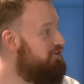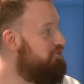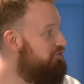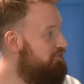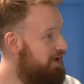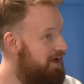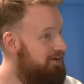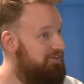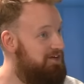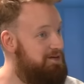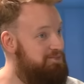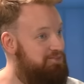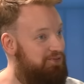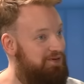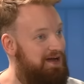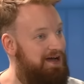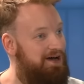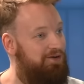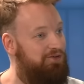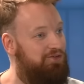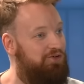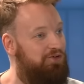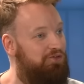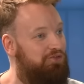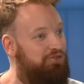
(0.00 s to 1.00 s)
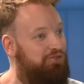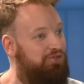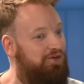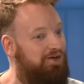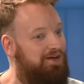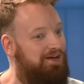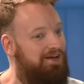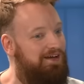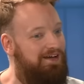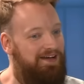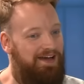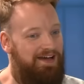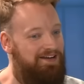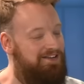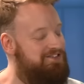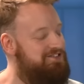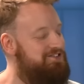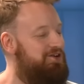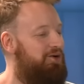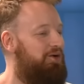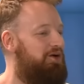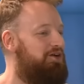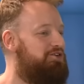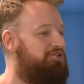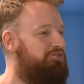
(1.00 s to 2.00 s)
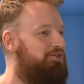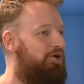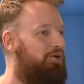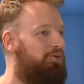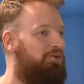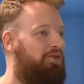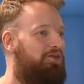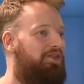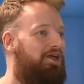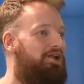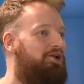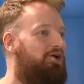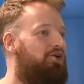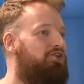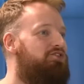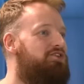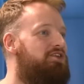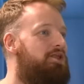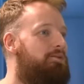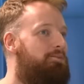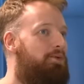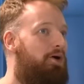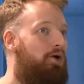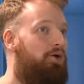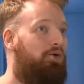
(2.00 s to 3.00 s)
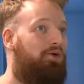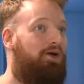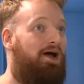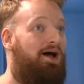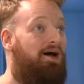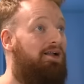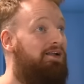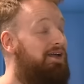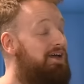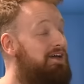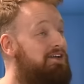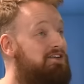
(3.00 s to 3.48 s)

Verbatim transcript: very proud of. It is not his fault that they lost in the Pokal.